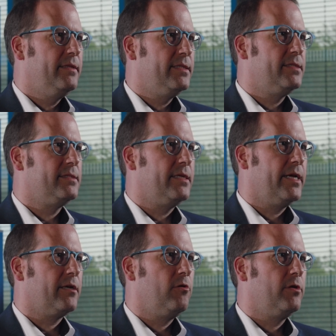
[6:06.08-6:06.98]
this is the
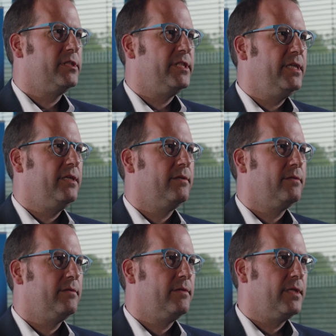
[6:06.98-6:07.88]
technology
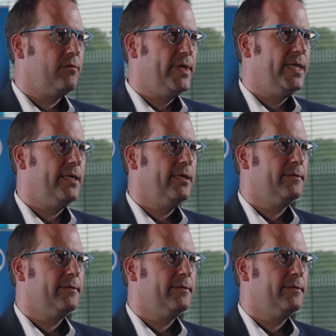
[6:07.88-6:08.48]
that we need.